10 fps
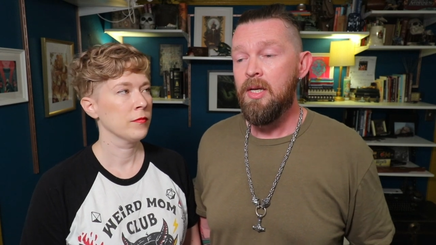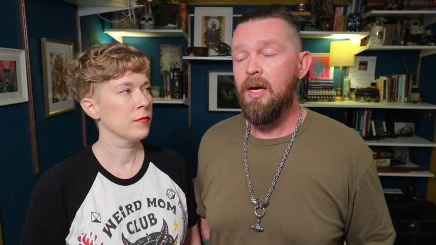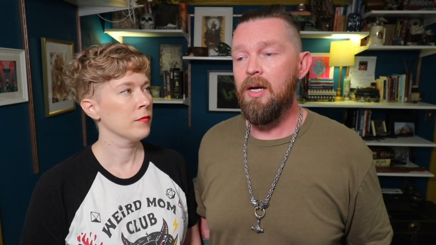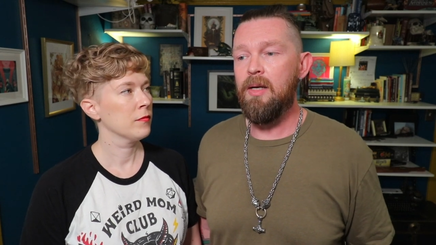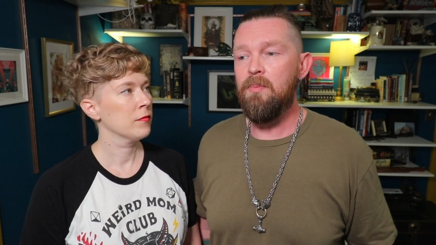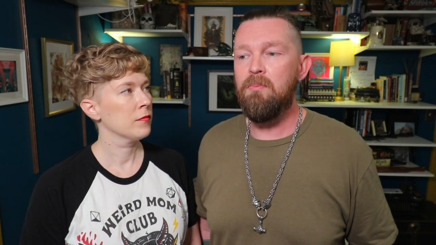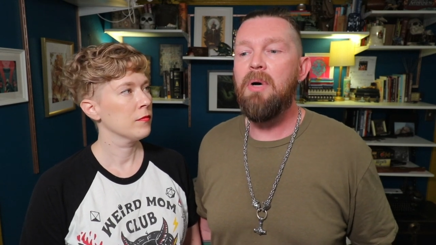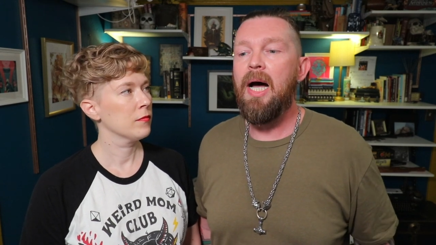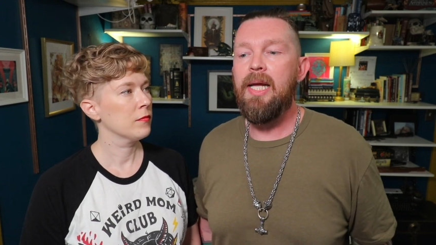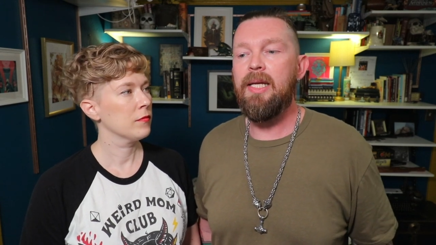Speaker 1: um,
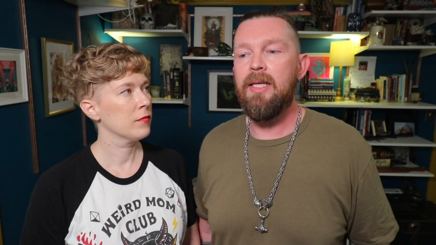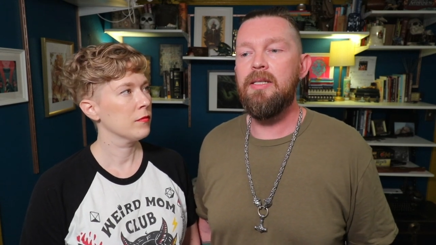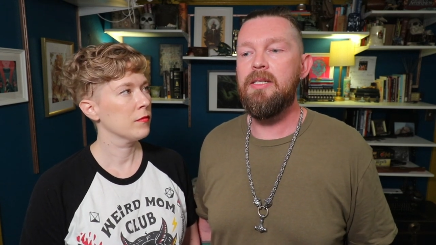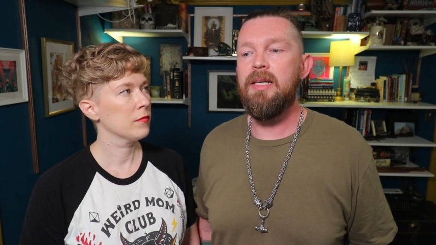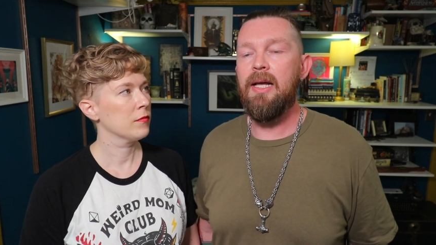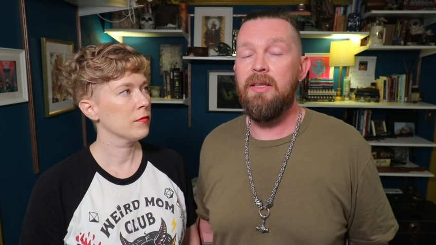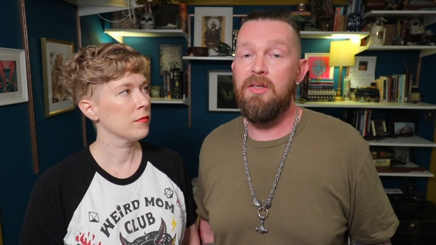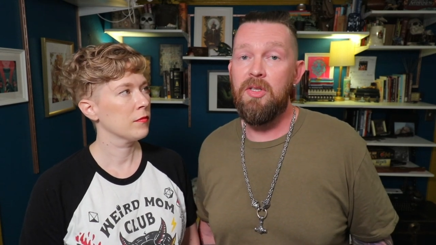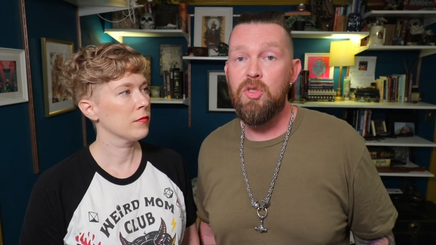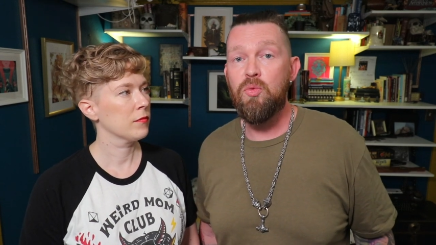buying into that
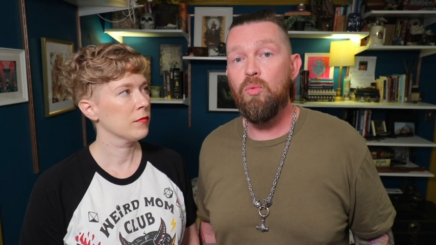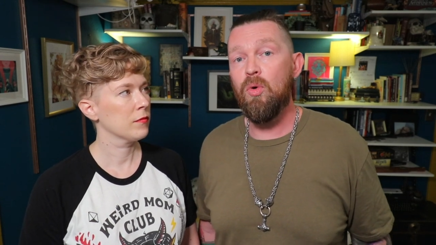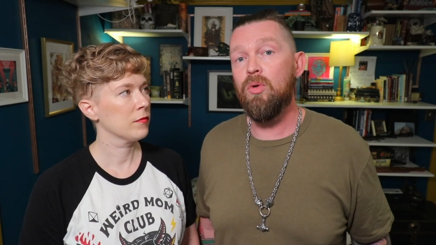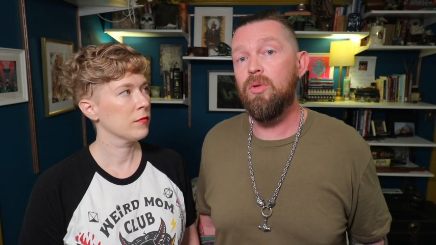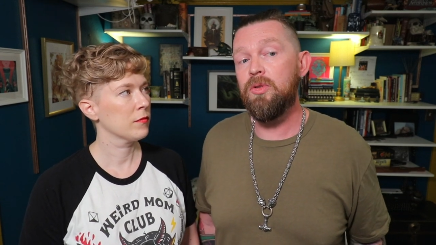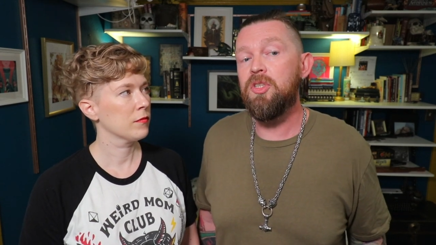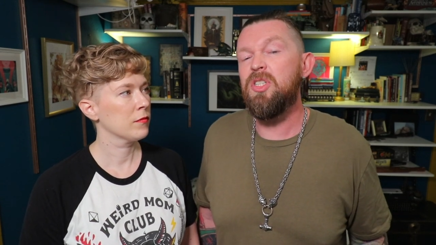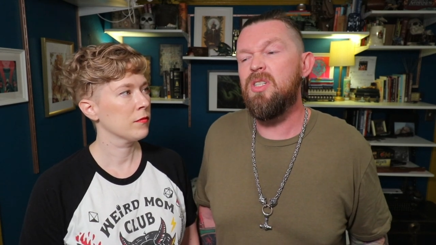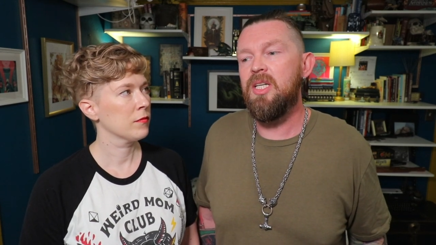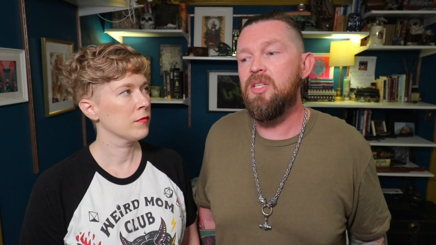this world
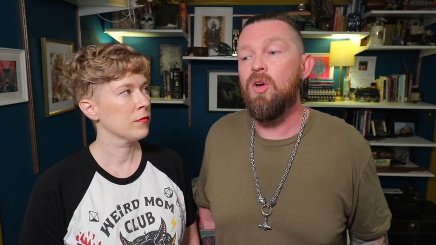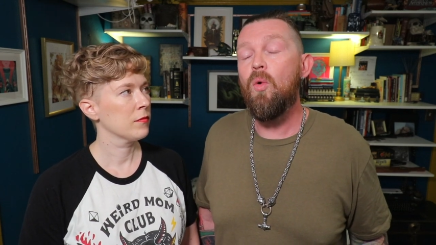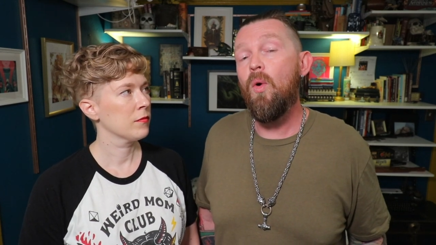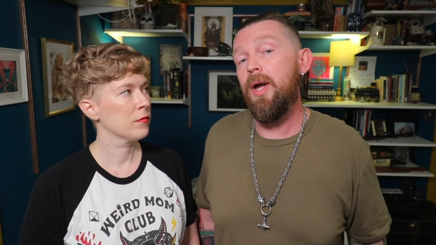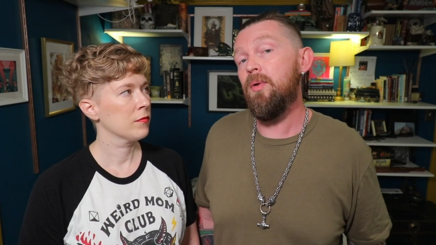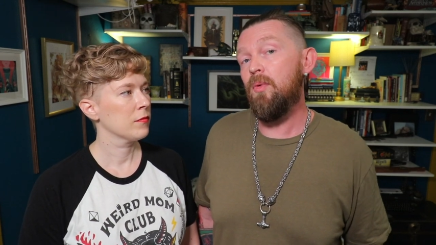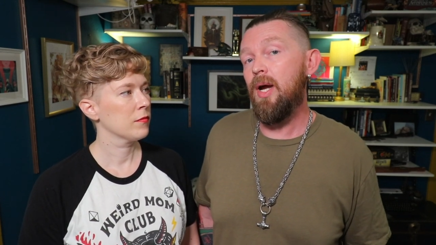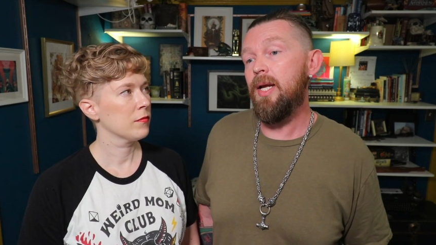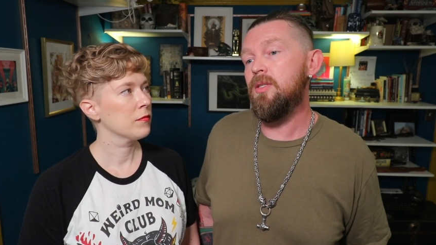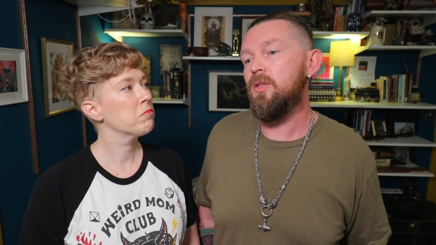just isn't quite
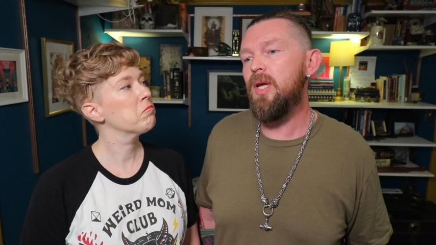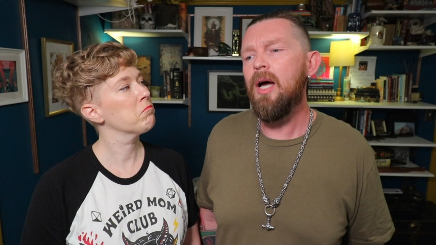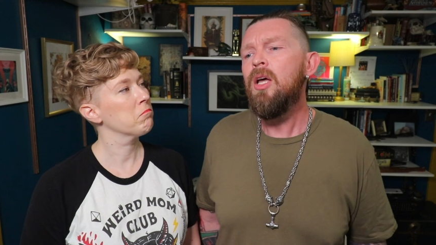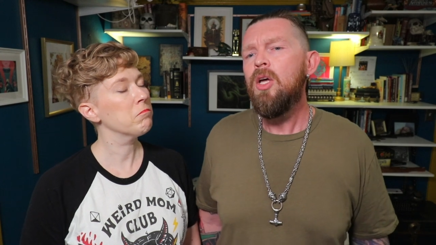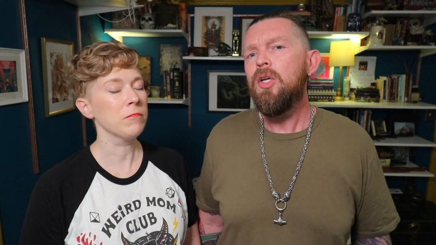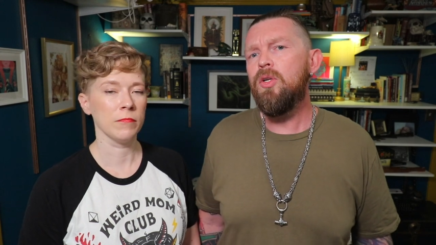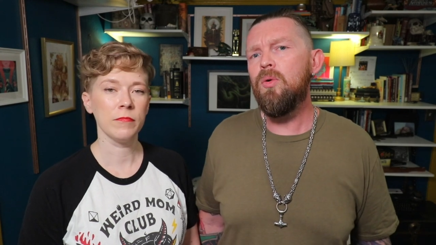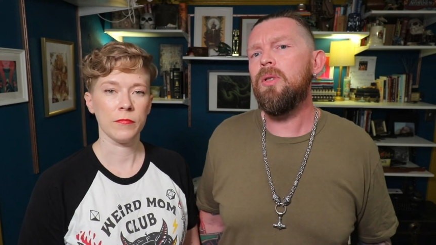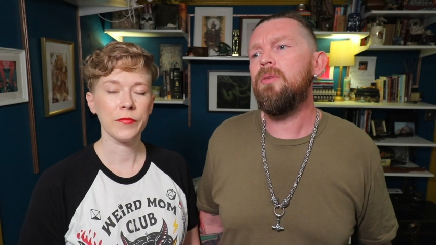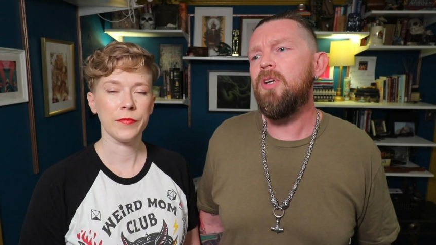right. So yeah, hmm.
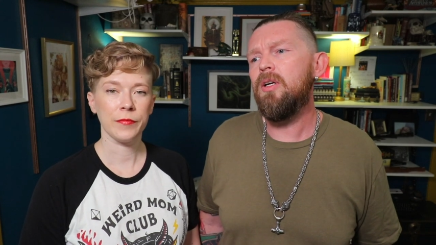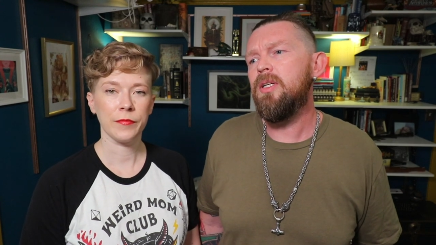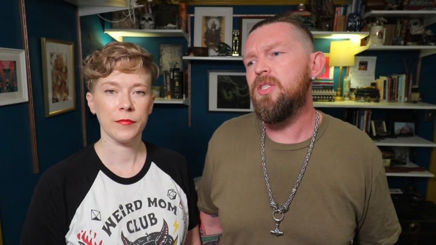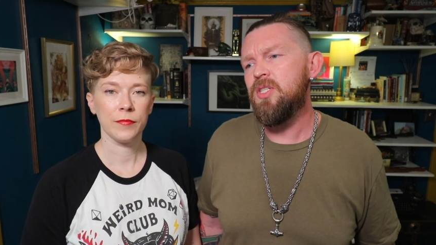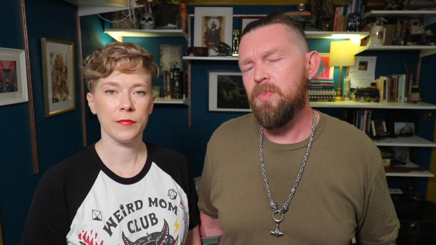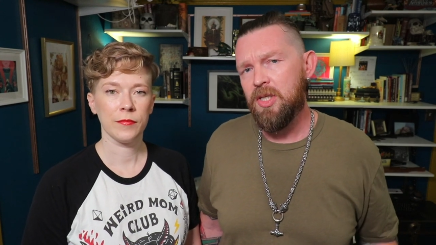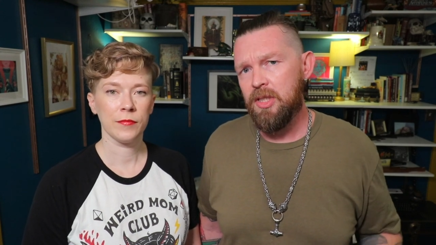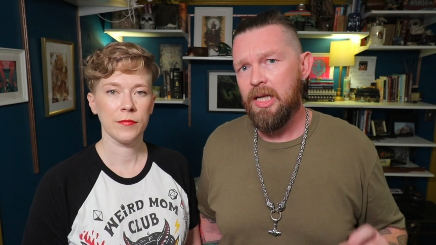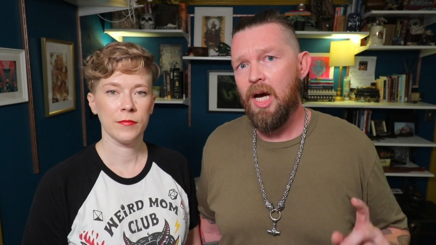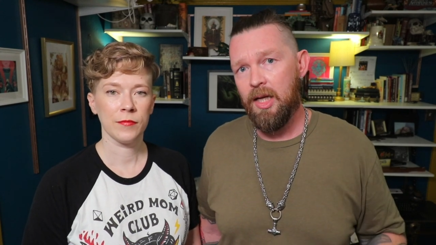New World of Darkness,
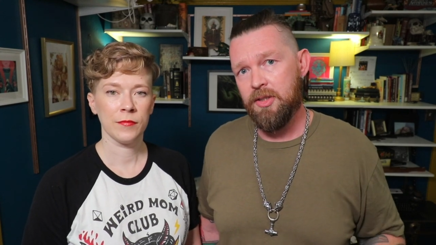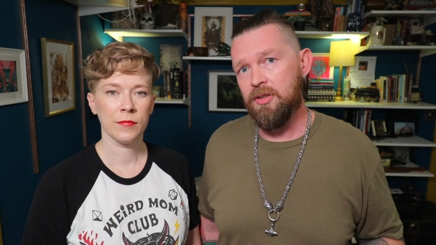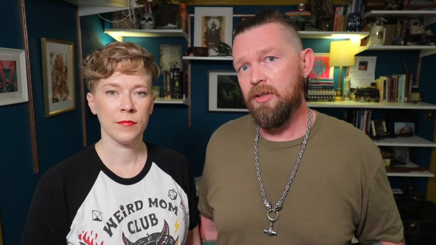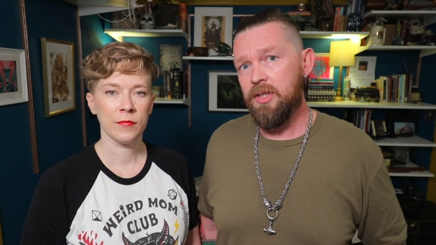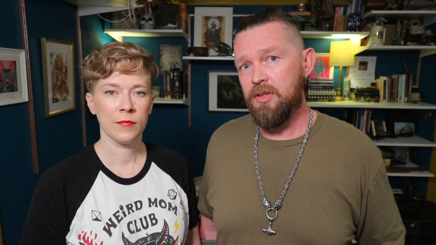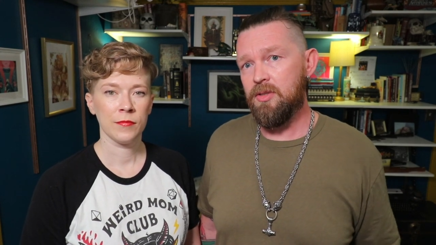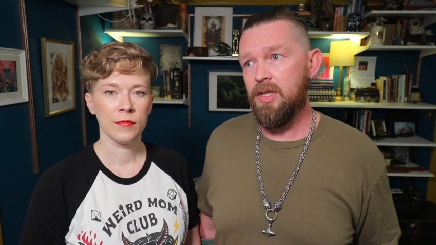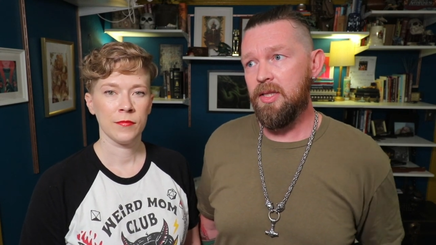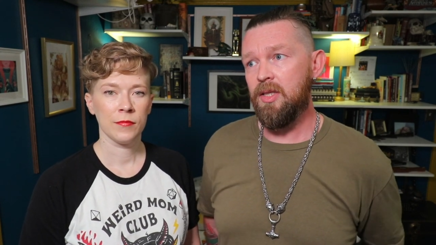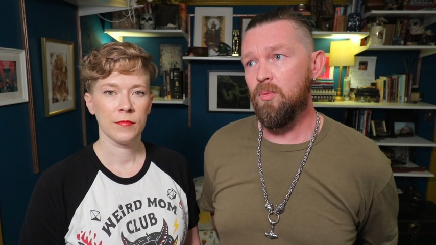especially Hunter, is
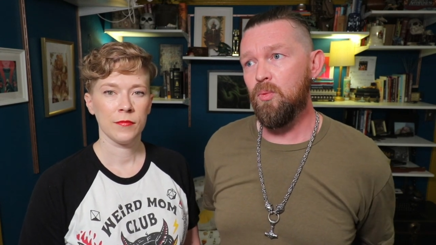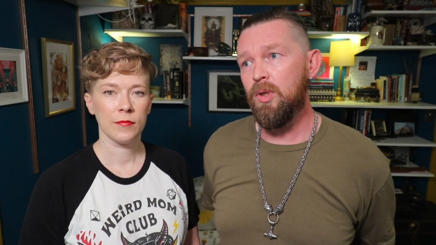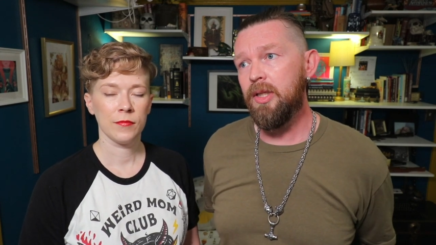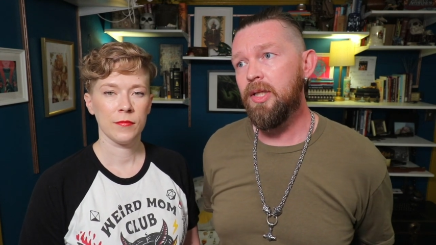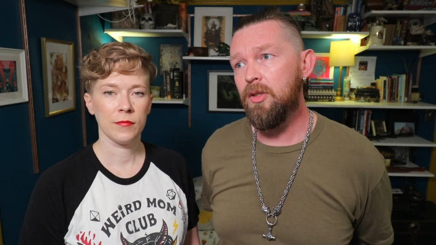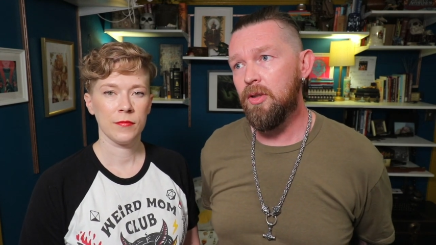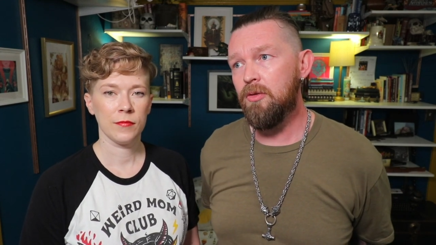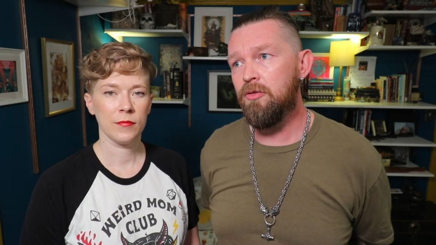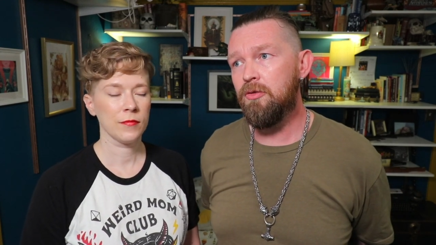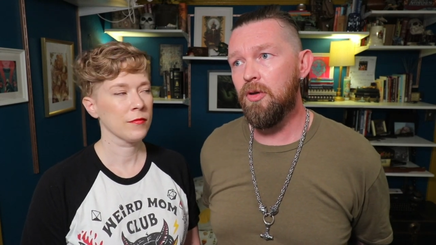I think really
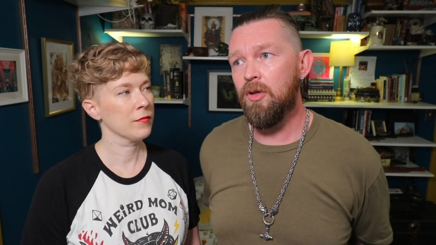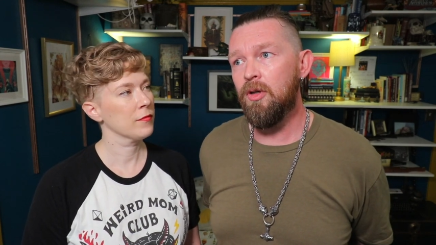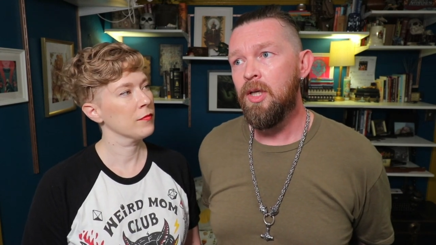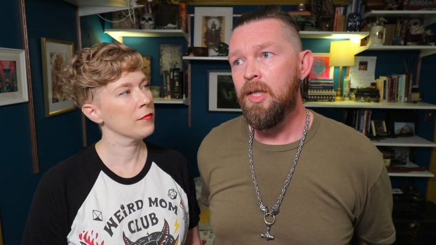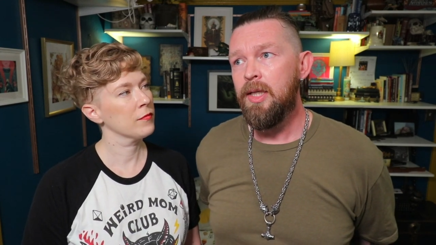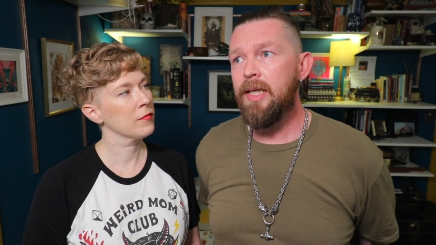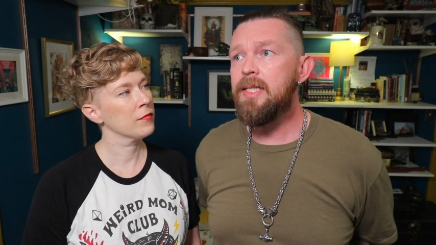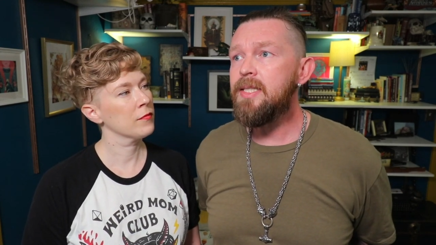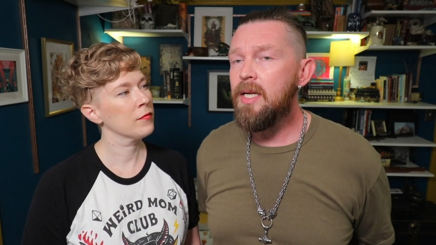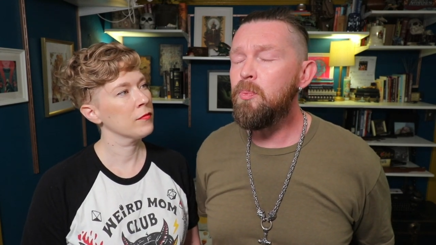good for it
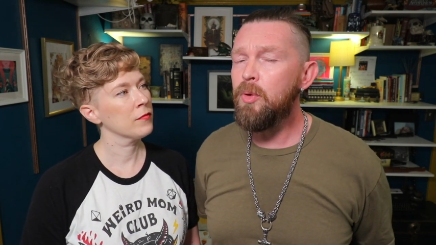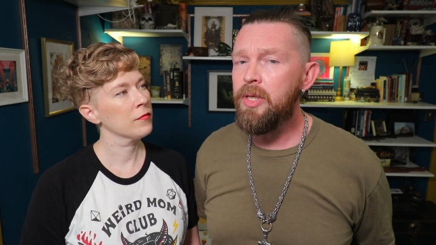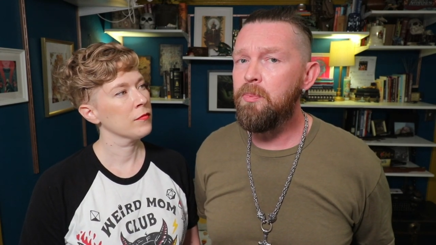can stay pretty